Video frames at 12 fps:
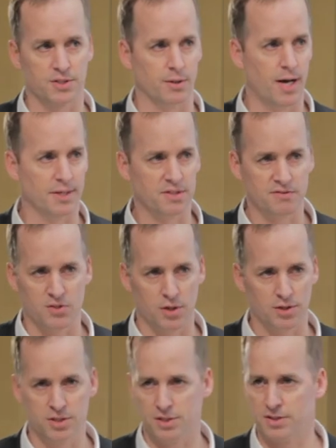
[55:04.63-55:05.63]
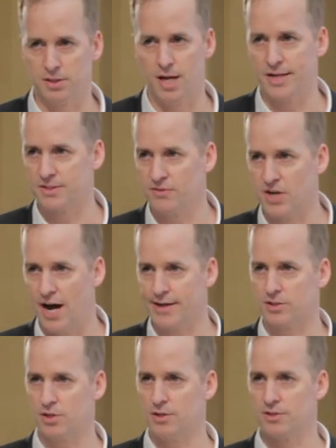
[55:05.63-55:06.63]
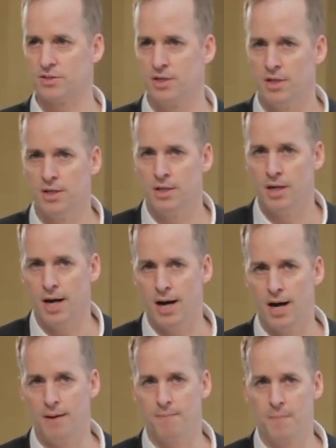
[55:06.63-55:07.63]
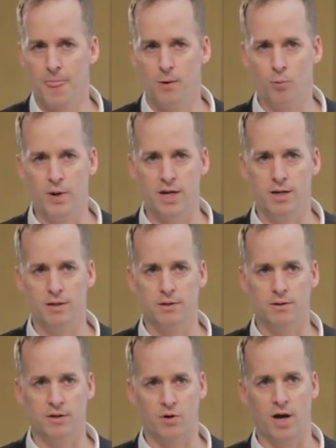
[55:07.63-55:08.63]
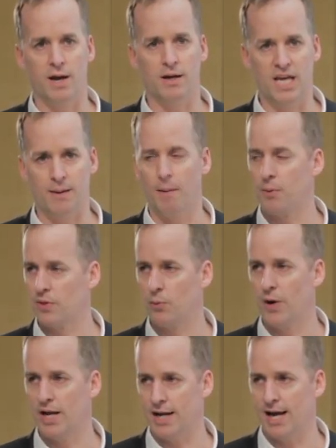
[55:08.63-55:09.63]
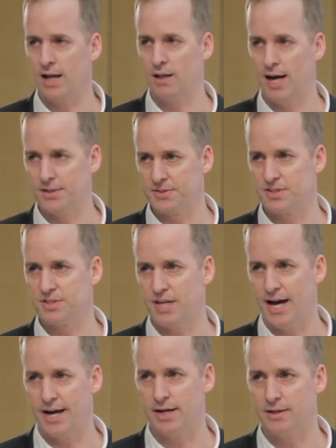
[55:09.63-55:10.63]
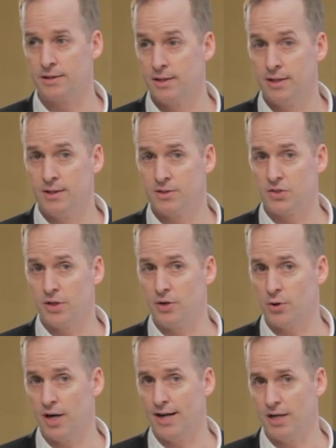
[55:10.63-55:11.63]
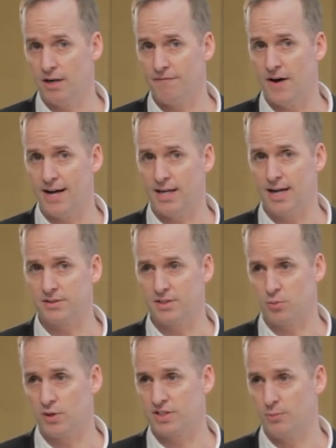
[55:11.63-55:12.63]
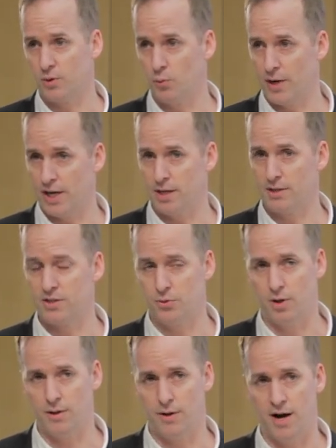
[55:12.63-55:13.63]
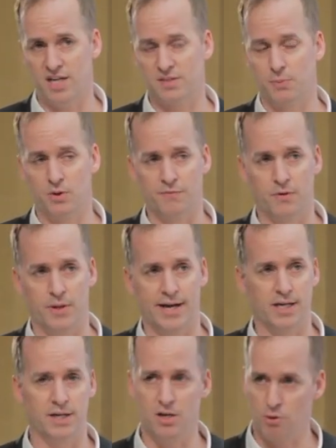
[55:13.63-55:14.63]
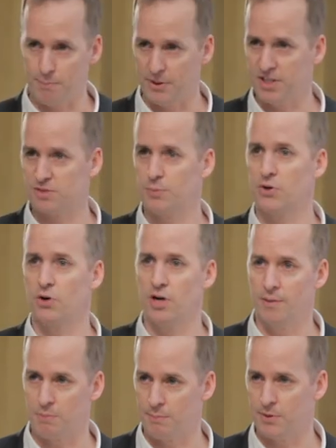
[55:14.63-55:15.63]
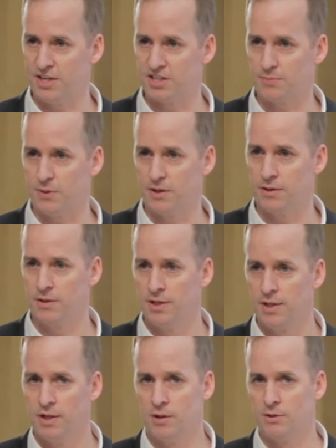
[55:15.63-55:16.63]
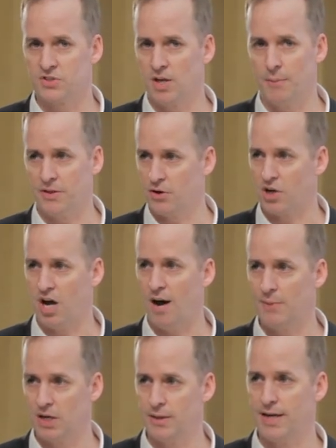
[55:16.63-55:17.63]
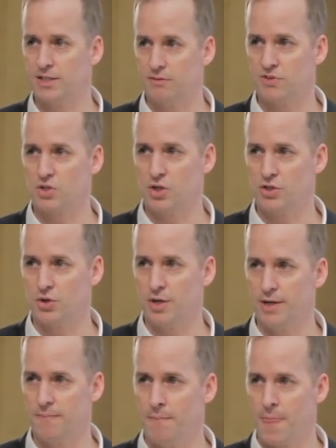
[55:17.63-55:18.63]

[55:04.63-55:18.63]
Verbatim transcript: and lots of surgeons and lots of doctors, um, we kind of came up with a way to analyze this data so that you could identify cases where someone went into the hospital for like a knee replacement or a hip replacement or some other common elective surgery